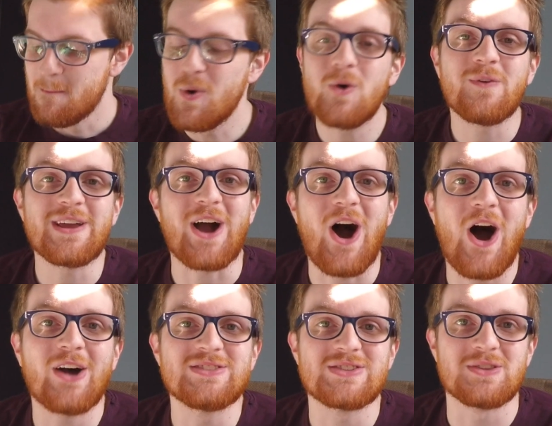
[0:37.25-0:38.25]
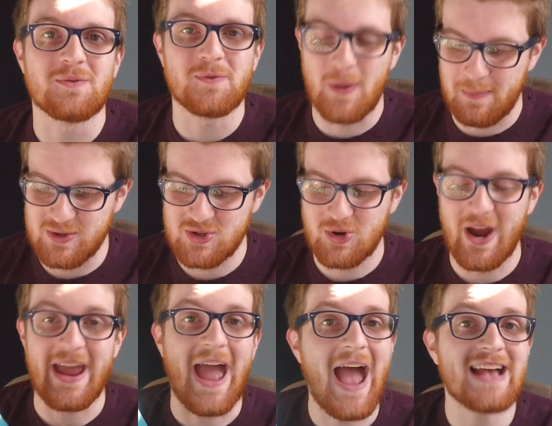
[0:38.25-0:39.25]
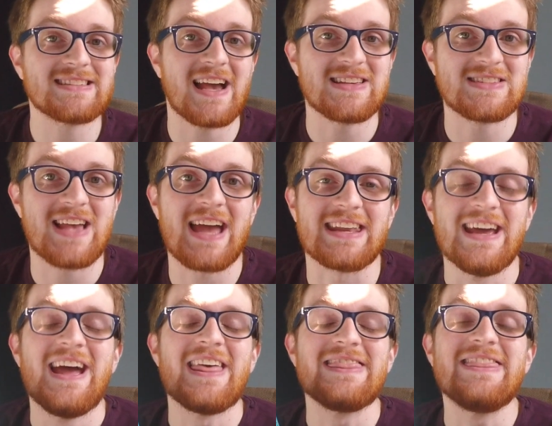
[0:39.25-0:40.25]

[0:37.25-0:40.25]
moving on to the Flip'n'Tray, as I said,